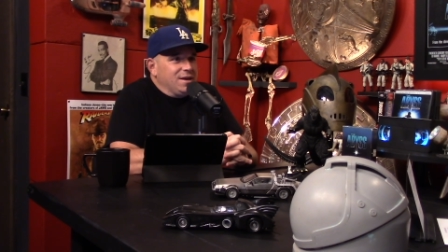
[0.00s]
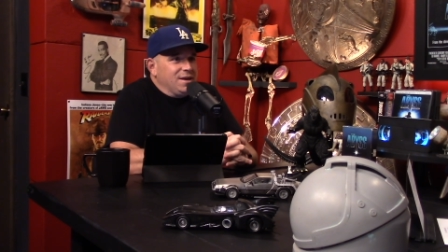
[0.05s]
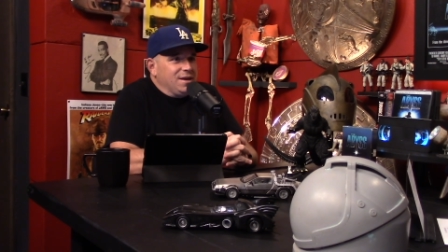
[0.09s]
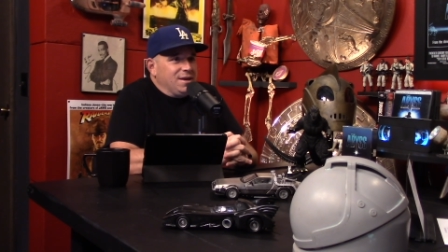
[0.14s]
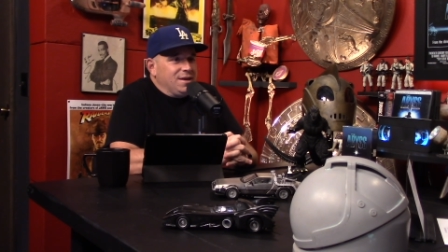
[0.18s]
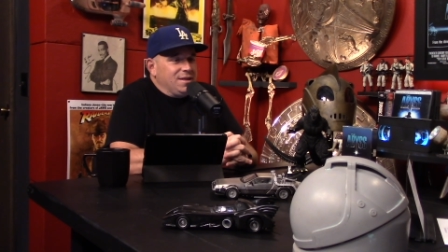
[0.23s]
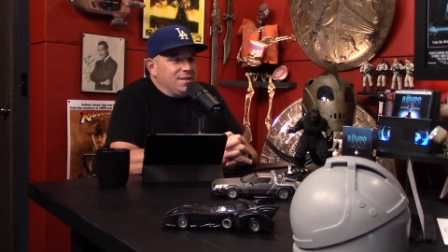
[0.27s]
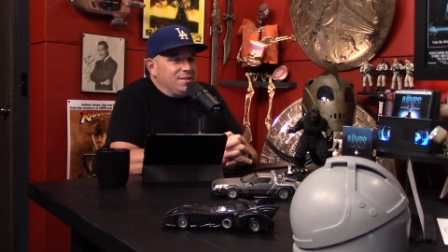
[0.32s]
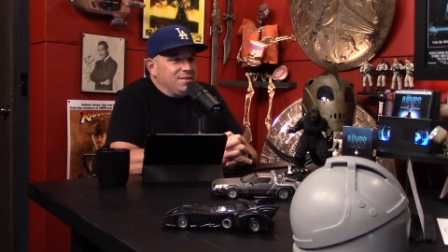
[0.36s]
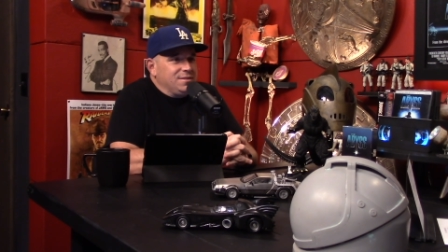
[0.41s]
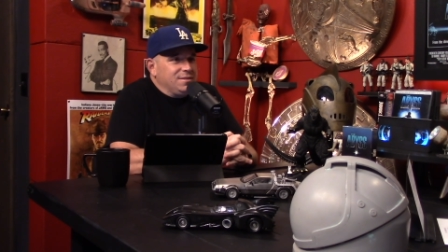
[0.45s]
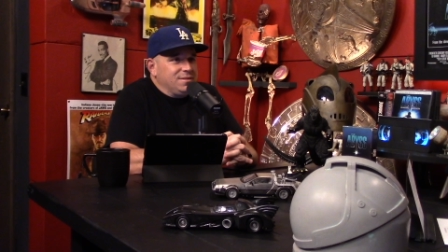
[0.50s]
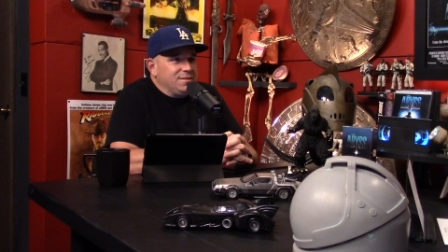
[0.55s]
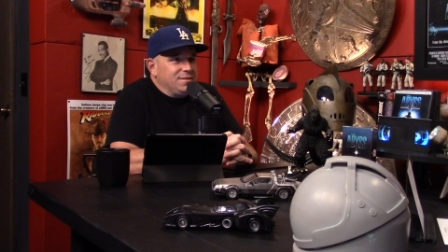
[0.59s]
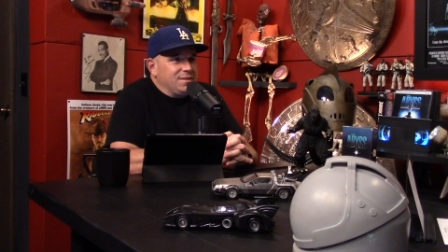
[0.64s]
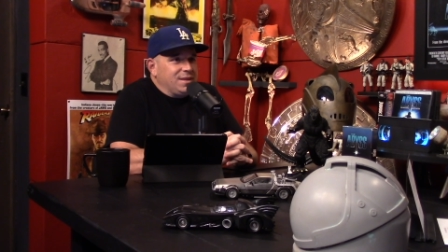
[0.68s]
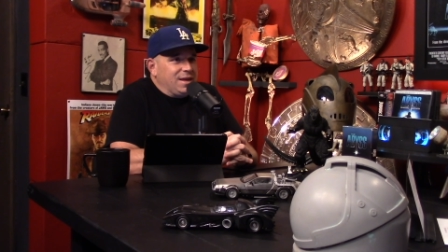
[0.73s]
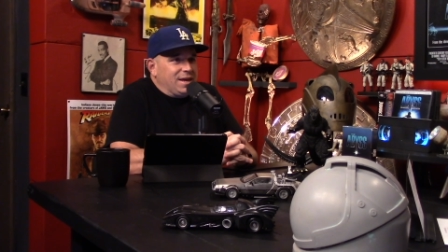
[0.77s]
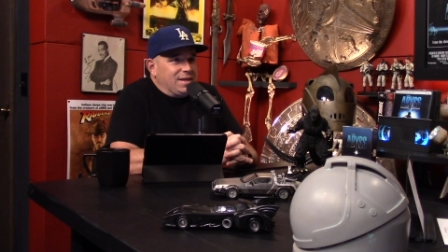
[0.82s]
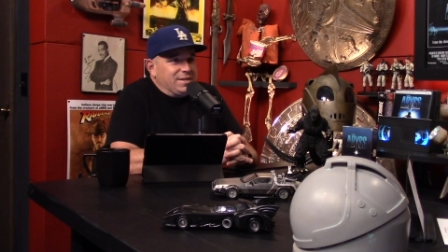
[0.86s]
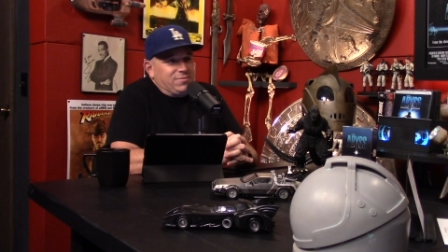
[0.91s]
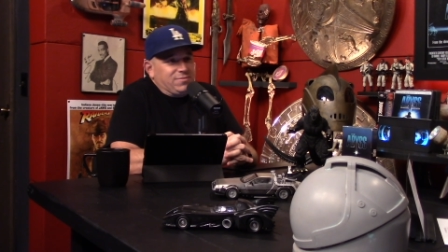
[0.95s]

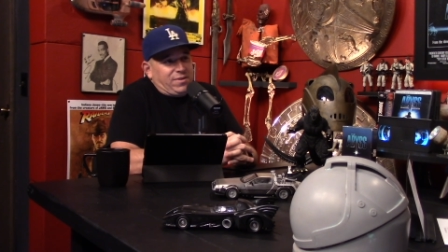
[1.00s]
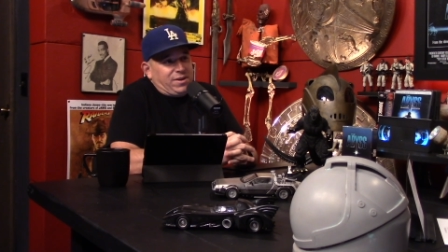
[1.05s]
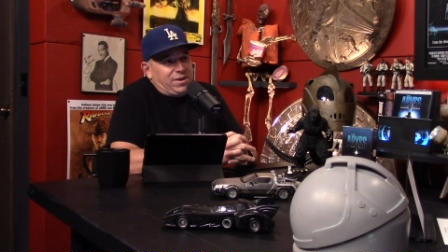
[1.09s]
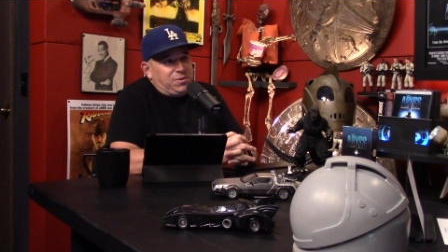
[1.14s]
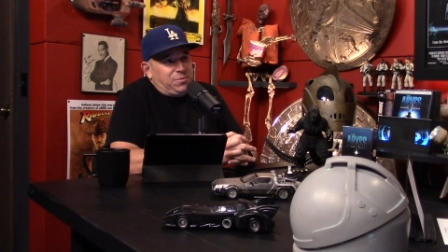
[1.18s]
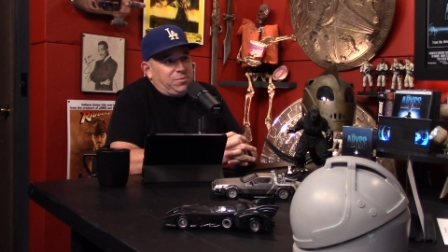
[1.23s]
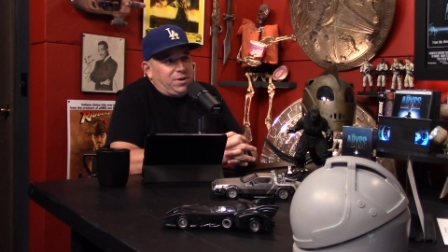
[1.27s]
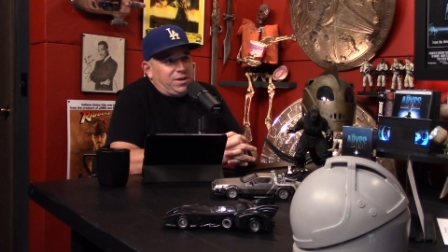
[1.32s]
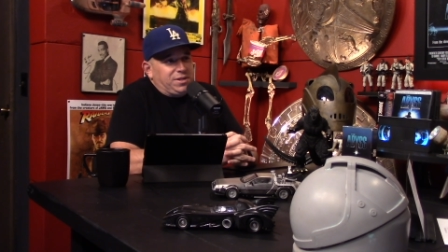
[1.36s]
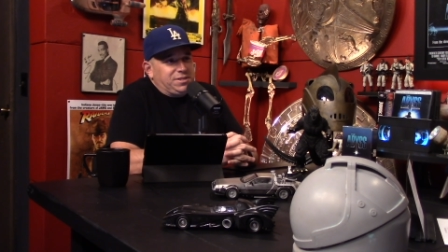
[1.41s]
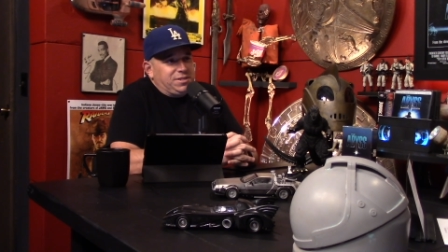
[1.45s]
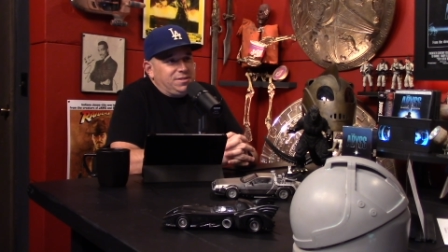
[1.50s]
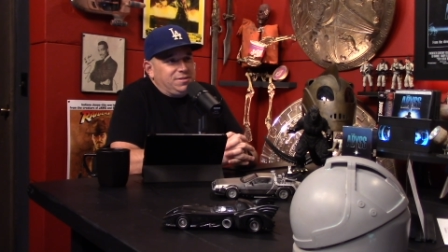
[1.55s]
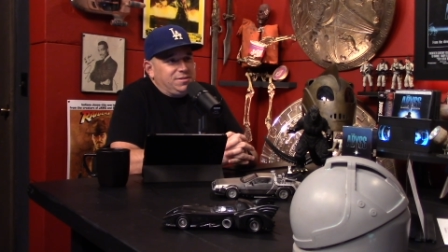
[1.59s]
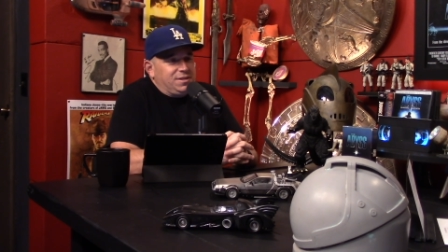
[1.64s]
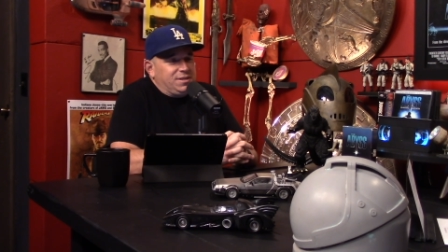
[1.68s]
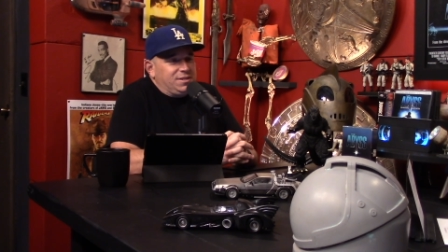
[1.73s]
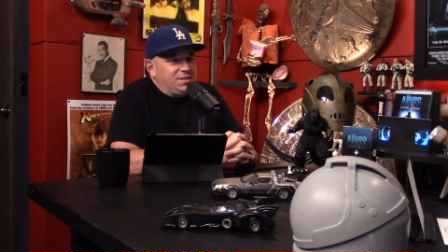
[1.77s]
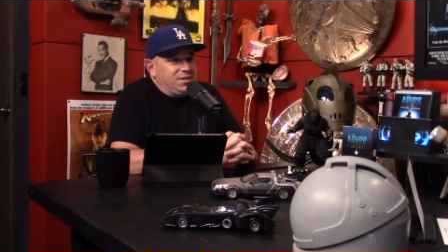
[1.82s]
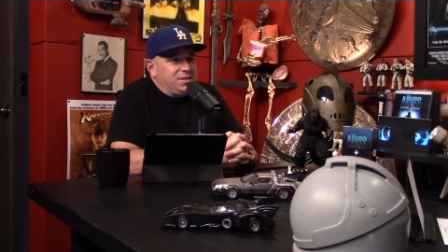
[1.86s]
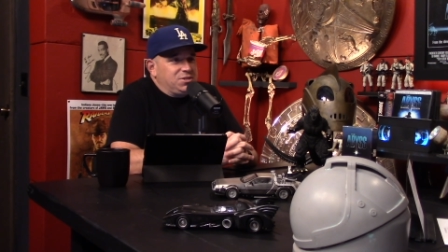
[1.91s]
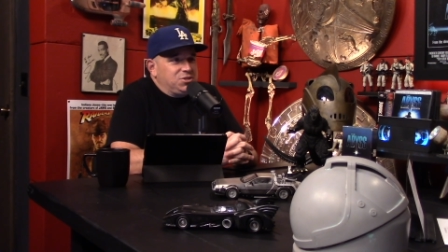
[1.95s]
and I asked if I could watch it. They
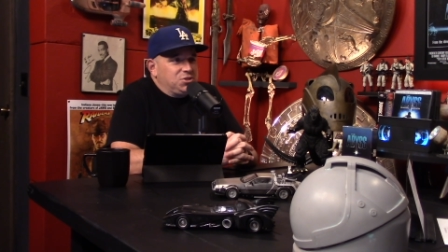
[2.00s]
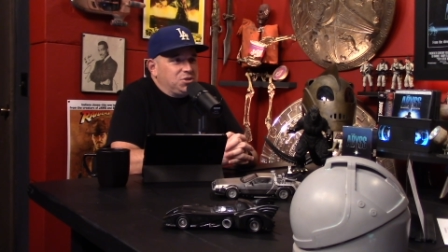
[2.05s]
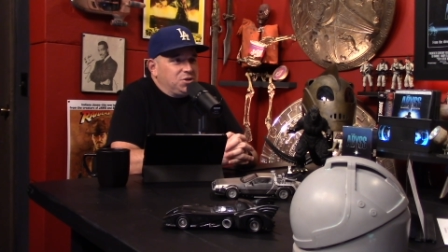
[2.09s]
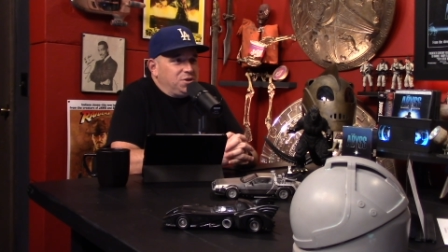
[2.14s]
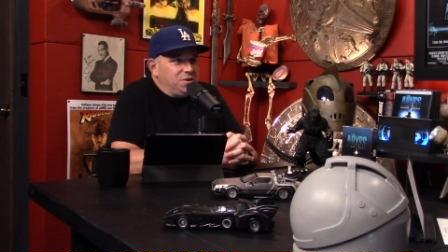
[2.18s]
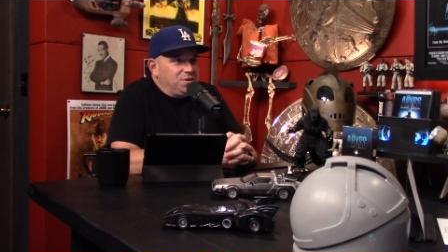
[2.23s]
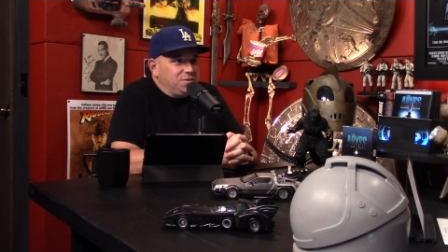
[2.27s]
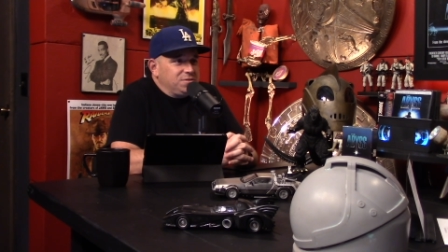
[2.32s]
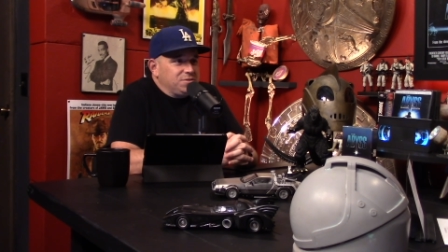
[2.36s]
said sure,